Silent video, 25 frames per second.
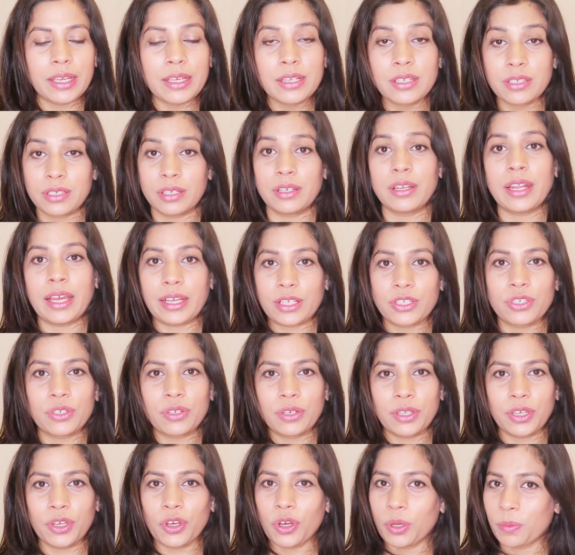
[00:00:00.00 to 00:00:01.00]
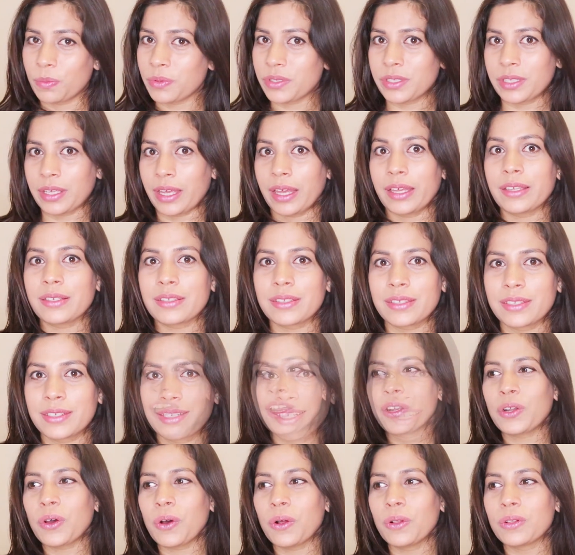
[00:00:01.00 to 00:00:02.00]
intellectually obsessed,
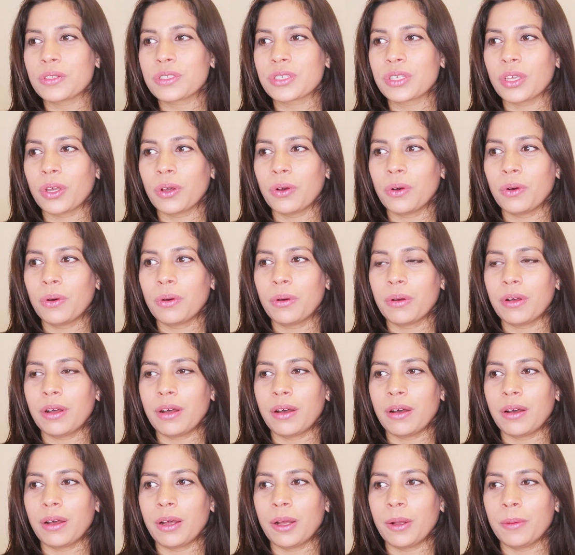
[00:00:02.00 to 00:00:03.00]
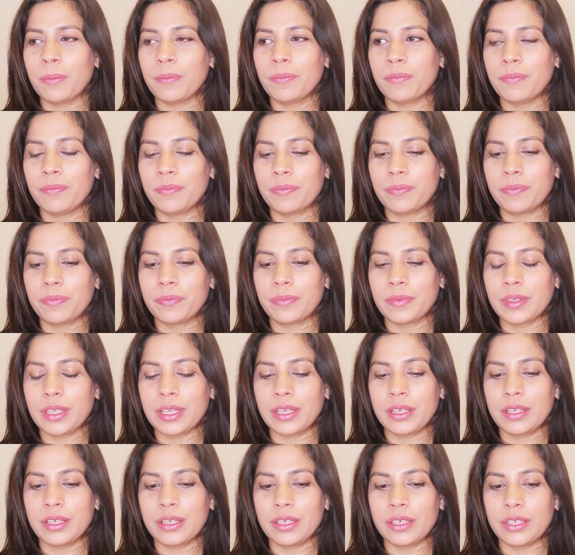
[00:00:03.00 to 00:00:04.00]
and also
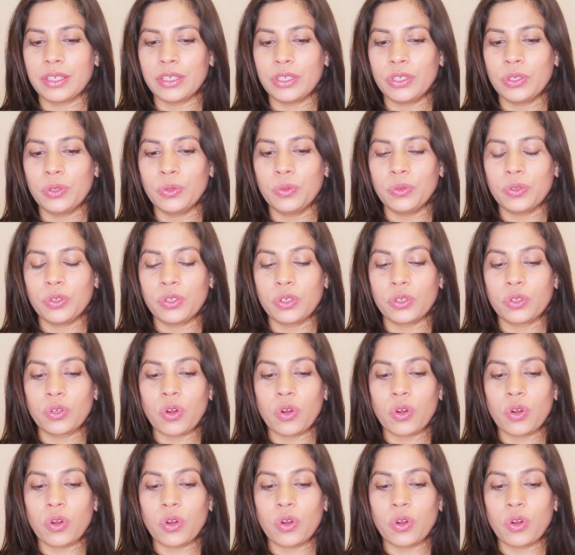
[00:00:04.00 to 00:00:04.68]
your